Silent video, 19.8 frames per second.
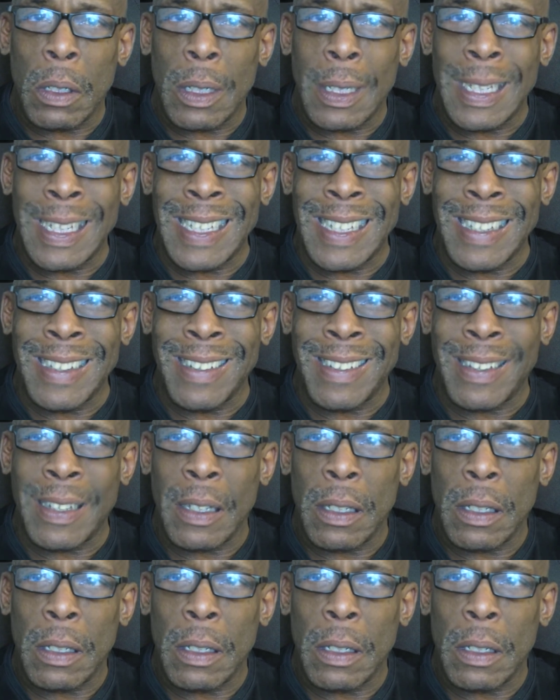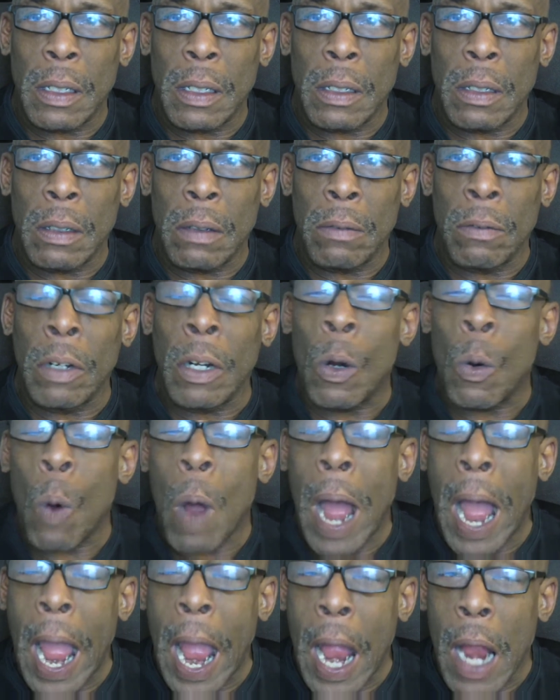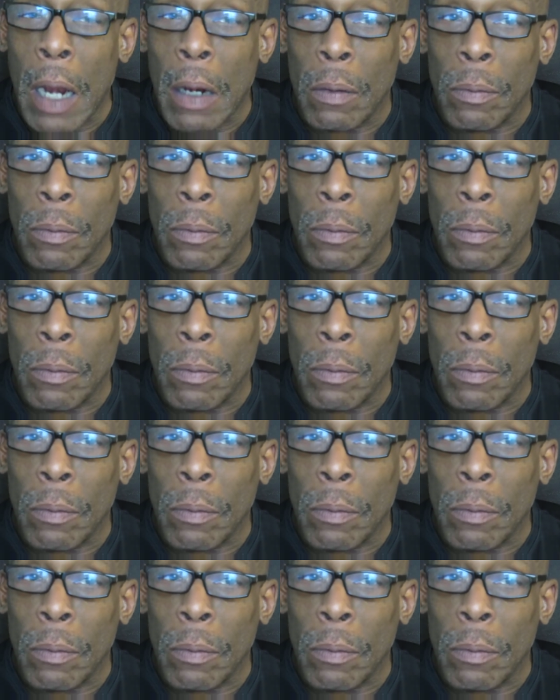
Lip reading: is required.